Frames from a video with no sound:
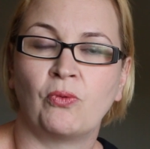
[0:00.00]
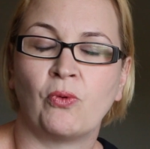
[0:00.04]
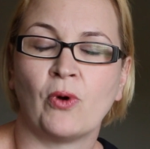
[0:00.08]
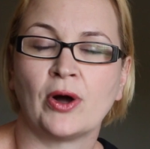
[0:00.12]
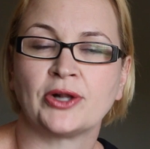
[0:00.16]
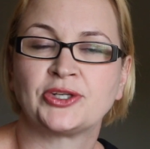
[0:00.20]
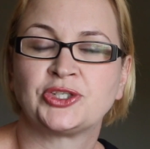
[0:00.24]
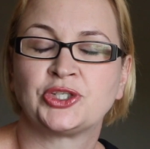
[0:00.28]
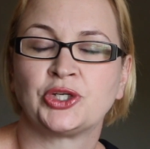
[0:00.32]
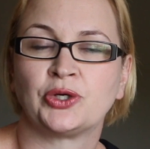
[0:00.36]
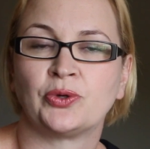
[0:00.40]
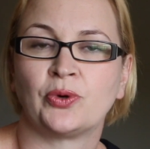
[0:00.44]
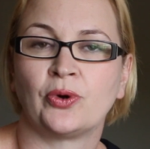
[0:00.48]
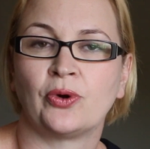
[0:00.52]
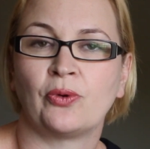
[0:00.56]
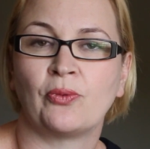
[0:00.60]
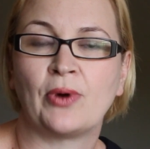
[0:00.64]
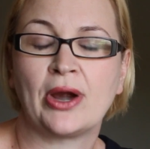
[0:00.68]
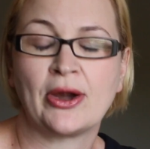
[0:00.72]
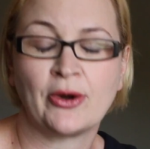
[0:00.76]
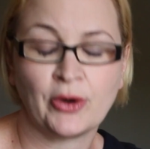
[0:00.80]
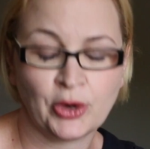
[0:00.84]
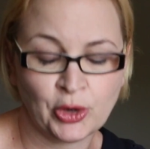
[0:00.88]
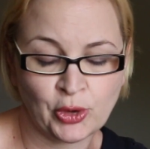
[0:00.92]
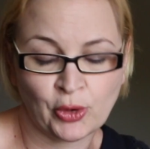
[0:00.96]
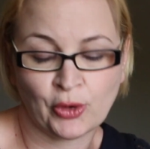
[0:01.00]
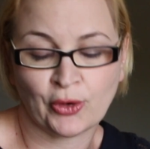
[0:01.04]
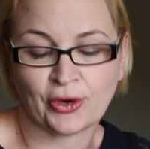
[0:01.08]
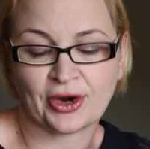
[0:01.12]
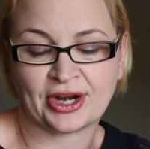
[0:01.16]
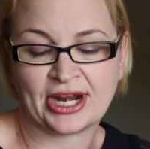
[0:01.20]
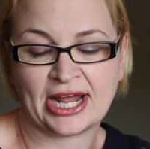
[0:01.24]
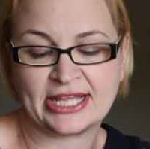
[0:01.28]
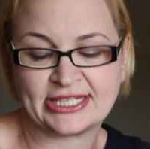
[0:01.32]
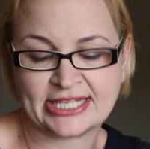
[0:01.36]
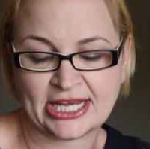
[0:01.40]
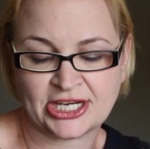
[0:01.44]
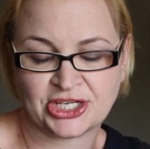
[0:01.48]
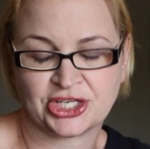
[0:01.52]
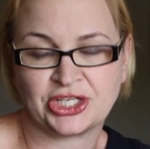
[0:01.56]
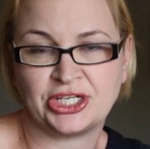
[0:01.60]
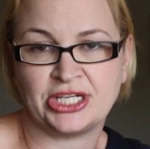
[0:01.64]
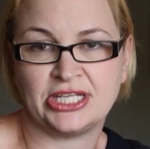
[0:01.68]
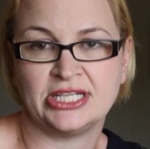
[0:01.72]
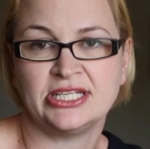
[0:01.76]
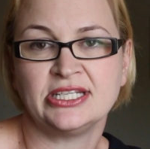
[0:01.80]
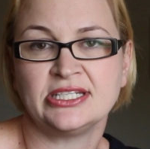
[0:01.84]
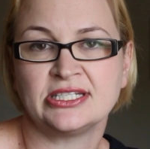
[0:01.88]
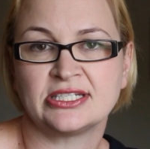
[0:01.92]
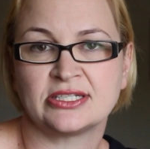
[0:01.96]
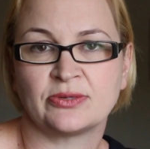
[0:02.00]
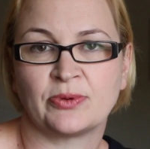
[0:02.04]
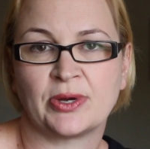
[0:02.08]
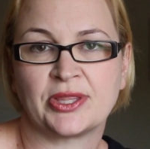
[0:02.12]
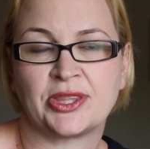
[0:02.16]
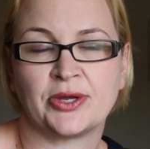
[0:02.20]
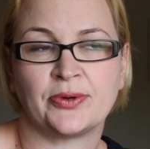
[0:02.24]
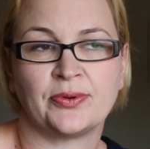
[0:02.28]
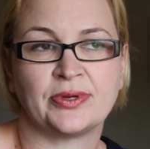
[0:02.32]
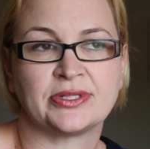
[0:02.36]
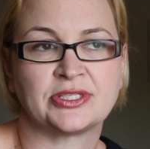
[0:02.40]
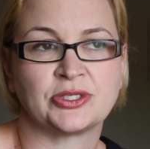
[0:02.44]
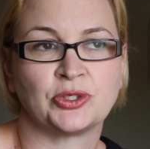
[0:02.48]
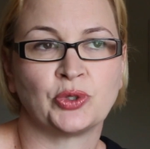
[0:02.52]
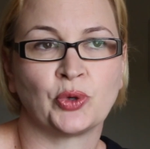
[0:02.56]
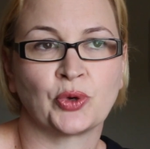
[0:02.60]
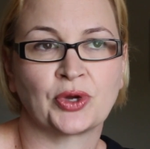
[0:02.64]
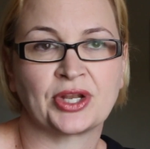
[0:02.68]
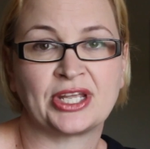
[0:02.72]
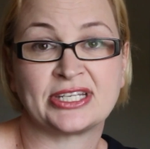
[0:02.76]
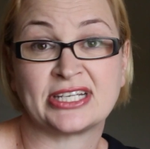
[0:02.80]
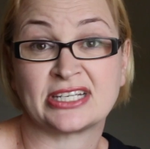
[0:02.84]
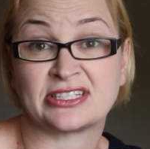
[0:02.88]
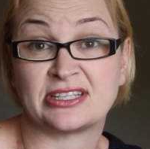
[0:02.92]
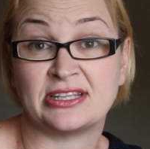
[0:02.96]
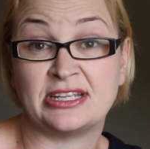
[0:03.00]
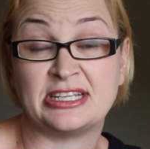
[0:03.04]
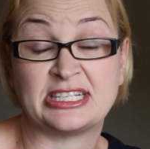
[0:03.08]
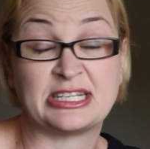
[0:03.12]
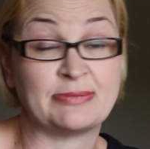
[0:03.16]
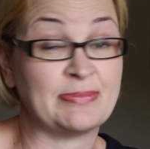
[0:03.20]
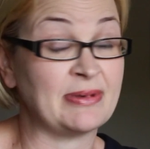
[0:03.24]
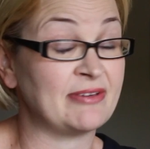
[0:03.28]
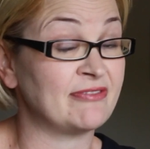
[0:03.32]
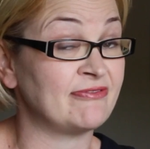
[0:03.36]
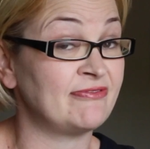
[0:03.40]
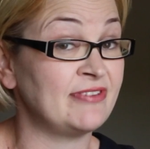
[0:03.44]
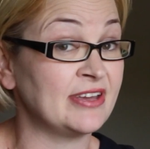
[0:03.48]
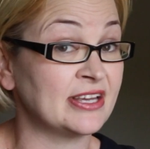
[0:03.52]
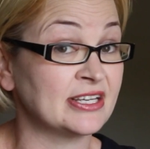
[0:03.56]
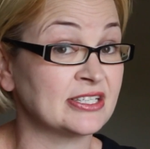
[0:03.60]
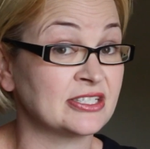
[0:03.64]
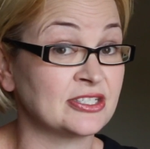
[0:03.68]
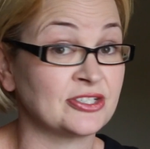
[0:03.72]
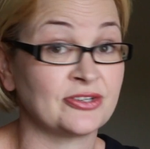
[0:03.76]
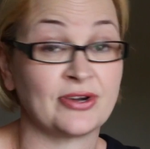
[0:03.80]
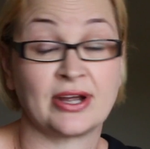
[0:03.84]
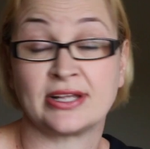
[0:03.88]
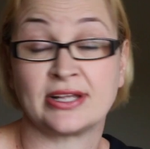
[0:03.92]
where your organisation is, whether it's an organisation that needs to be fixed,